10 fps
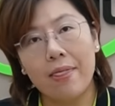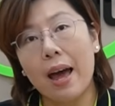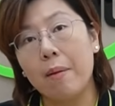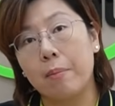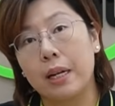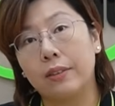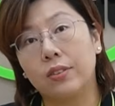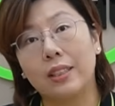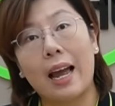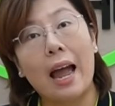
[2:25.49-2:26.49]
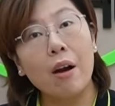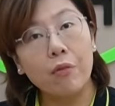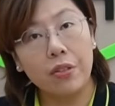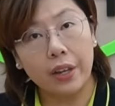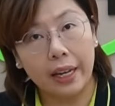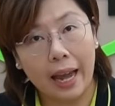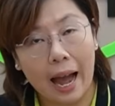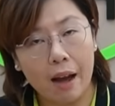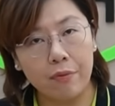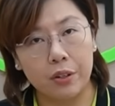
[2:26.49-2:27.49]
that means
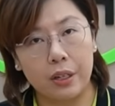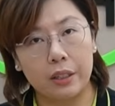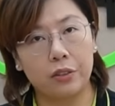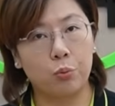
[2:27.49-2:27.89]
everything after it,